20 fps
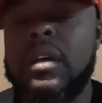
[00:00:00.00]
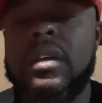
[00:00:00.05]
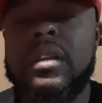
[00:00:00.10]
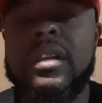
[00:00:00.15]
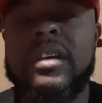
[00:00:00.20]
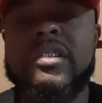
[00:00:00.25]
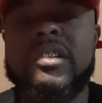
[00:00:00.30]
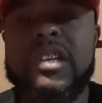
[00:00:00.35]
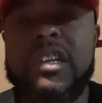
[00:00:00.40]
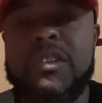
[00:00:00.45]

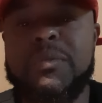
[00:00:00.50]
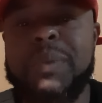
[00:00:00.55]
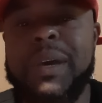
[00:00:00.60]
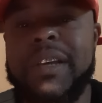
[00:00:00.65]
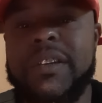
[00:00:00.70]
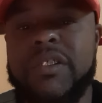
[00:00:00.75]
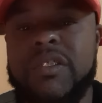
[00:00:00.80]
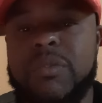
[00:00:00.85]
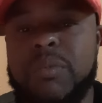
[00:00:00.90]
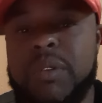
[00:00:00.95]
Let's touch
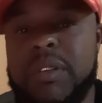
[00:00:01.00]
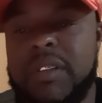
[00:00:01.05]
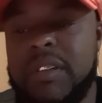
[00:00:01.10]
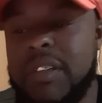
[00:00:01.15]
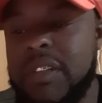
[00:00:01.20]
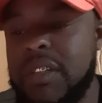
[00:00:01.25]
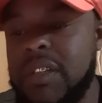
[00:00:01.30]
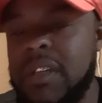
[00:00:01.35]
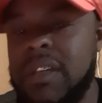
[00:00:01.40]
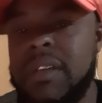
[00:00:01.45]
bases with
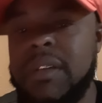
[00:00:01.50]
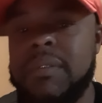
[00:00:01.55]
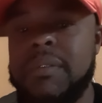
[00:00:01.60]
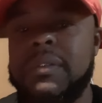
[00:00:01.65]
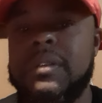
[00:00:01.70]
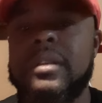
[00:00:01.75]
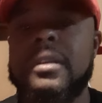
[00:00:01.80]
this shit.